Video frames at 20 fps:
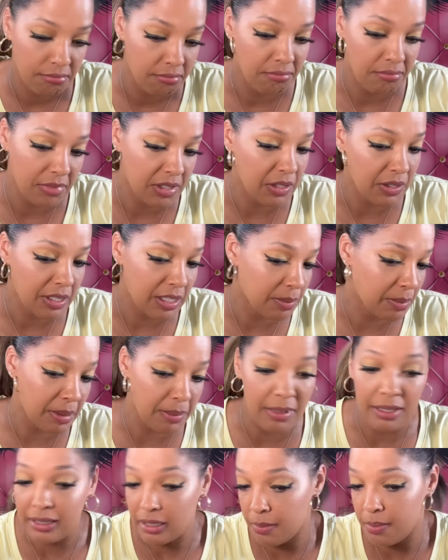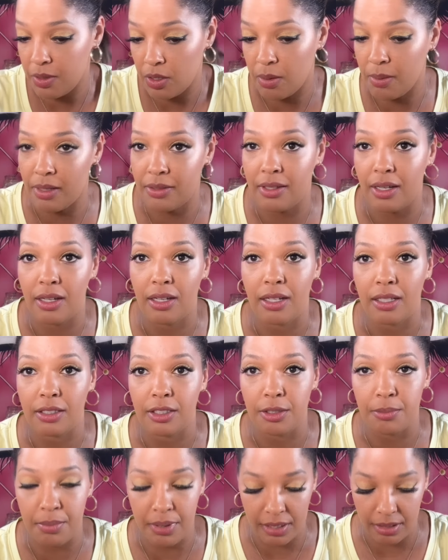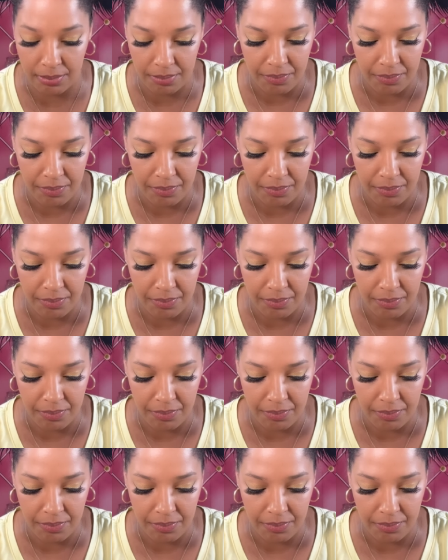So to speak, my lips are about that color, but